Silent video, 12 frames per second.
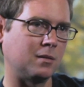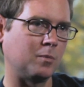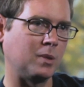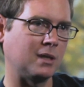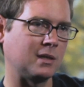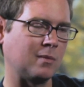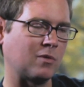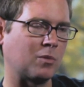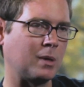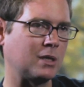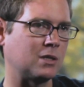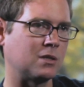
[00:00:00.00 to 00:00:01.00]
because the
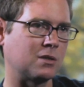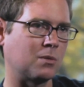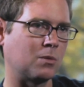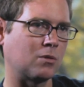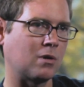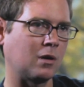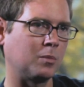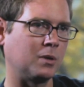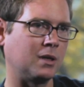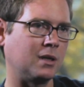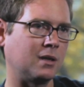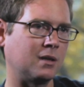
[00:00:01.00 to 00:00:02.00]
information is so
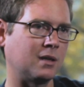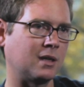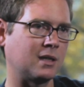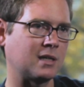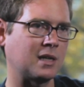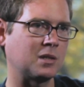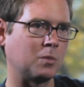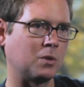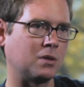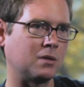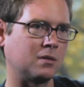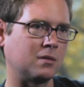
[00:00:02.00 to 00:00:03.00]
incredibly
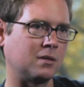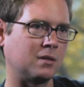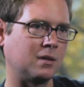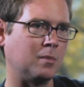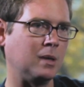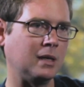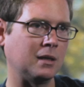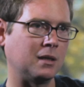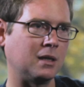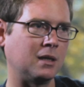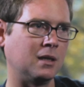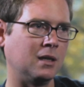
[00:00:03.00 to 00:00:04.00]
accessible
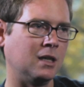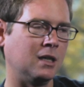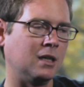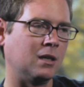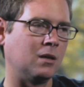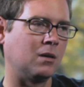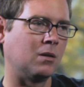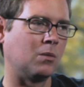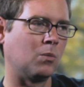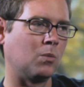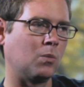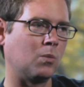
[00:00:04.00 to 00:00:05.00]
immediately.
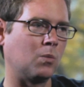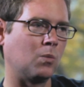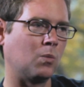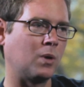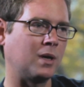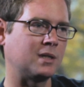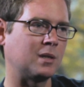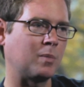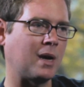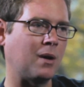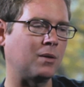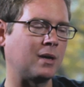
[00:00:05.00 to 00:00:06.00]
What it's
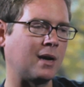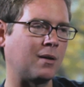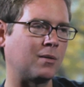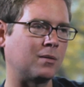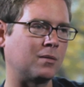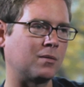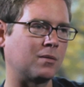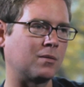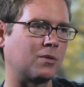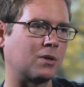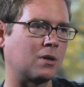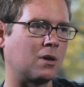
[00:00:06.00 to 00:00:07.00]
about now
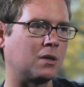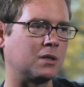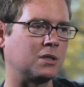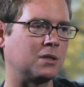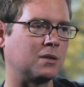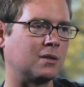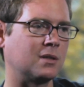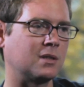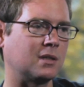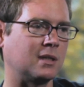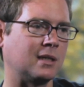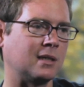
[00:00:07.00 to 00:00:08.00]
for college
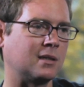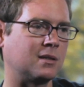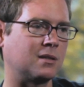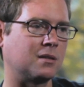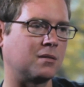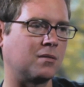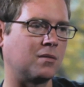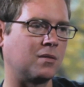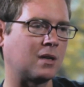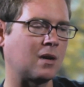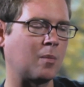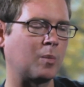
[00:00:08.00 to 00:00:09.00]
students is
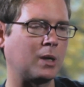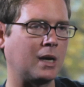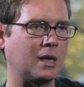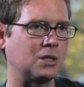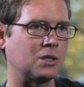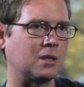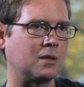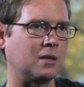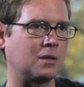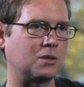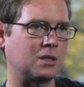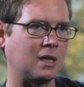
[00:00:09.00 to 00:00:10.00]
the comprehension and the
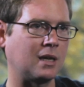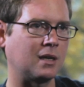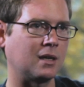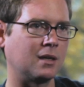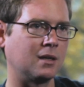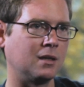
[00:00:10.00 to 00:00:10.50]
understanding.